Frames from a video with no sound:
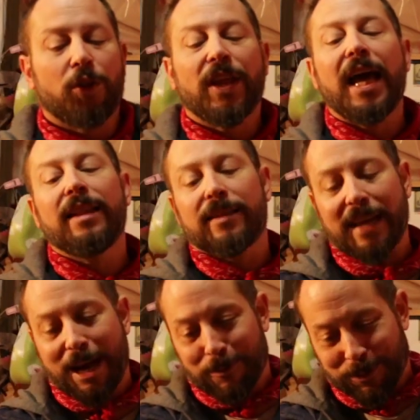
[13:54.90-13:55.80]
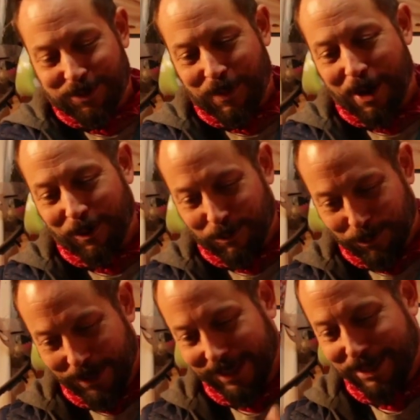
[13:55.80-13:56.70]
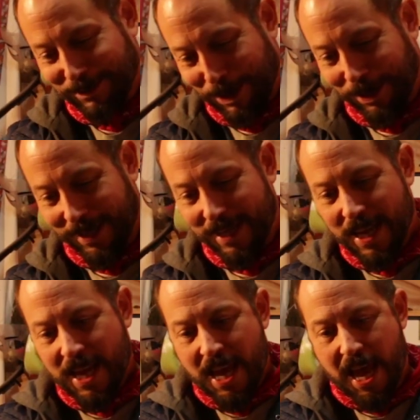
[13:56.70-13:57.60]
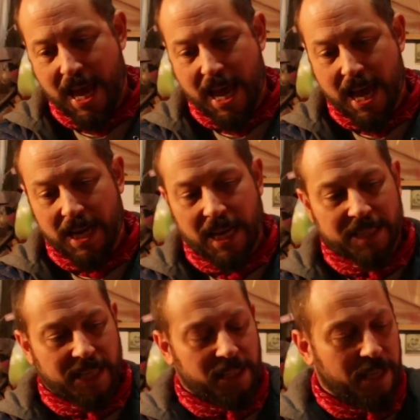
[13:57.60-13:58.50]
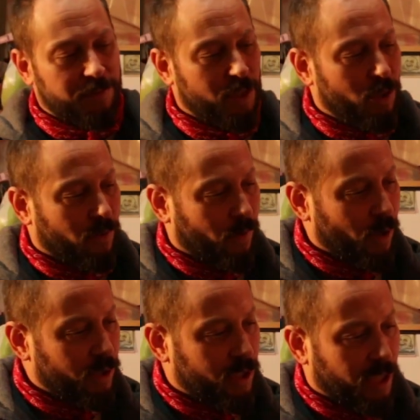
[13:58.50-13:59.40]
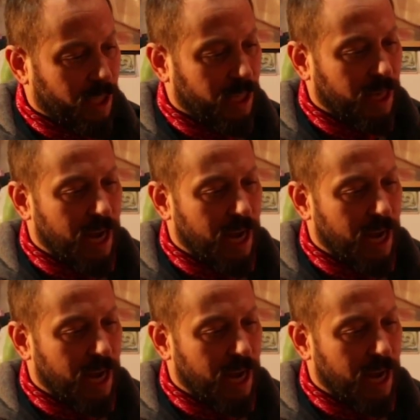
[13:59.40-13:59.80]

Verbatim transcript: then the downward spiral really started. And as I left the university,